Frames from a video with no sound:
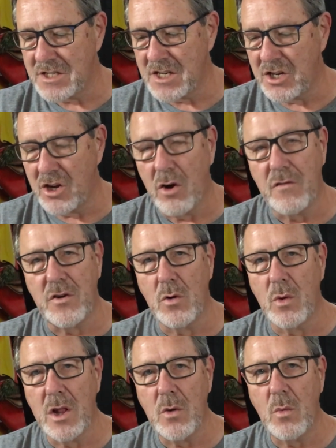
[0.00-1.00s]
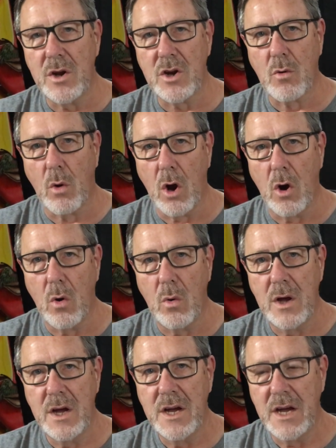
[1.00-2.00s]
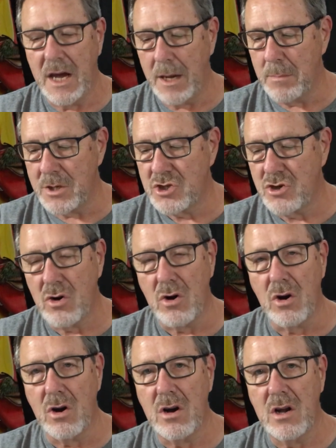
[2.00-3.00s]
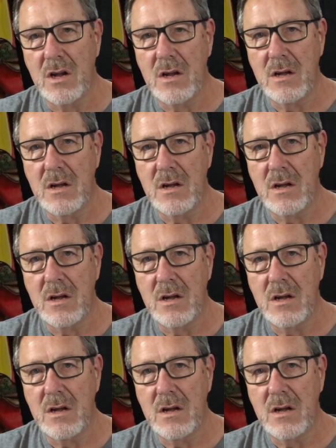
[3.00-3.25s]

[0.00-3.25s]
I said, if you really want to grow and mature